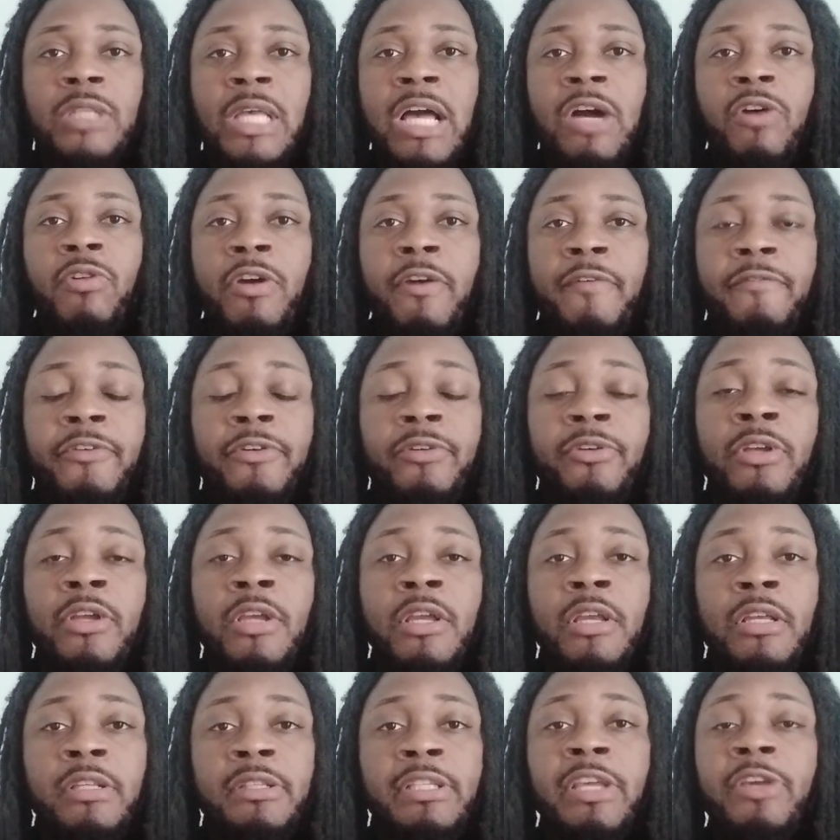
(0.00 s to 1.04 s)
However,
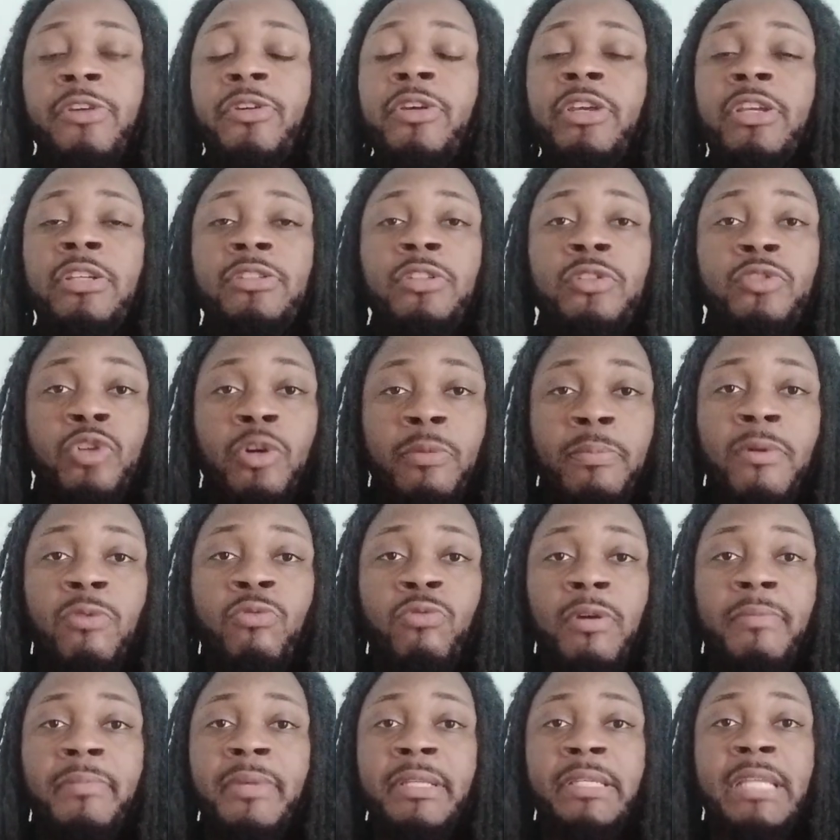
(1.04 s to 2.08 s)
there is a group of
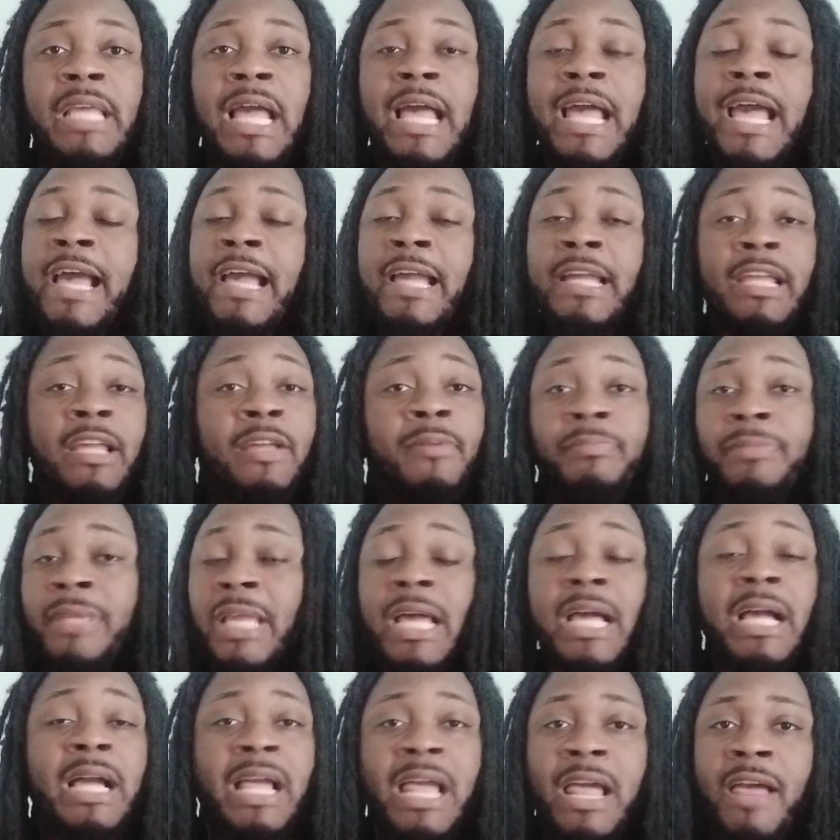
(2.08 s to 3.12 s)
women that I am
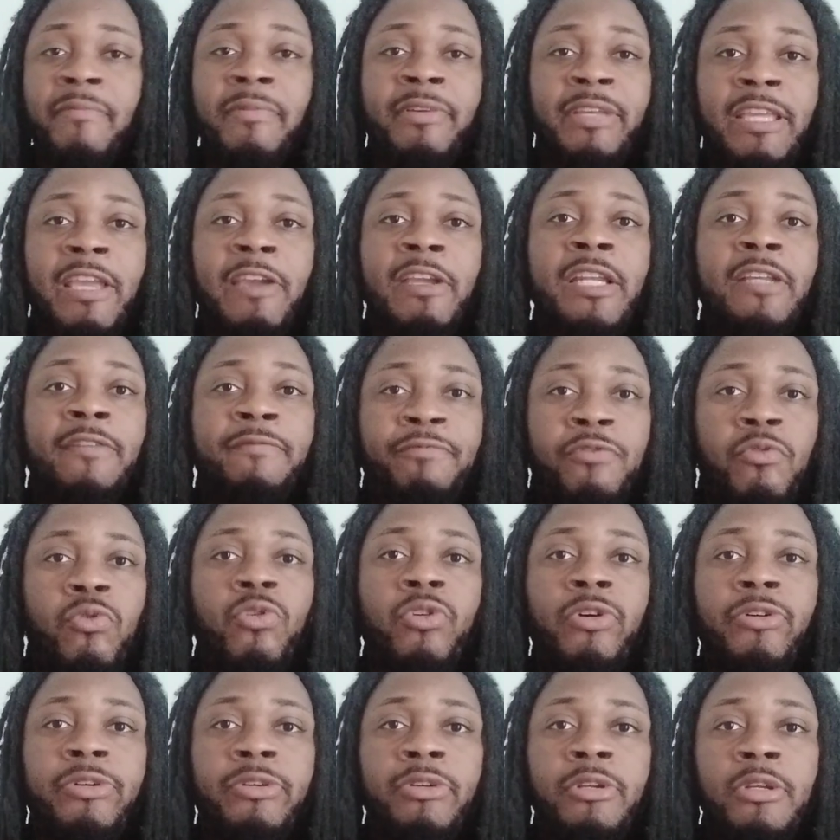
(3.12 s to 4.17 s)
not advocating
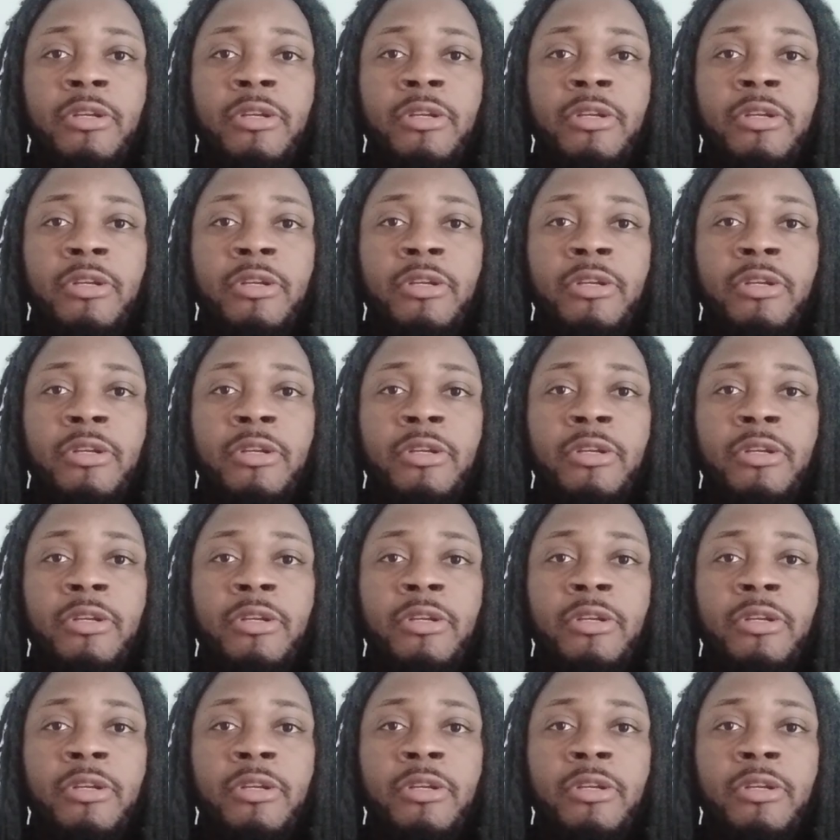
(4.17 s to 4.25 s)
for.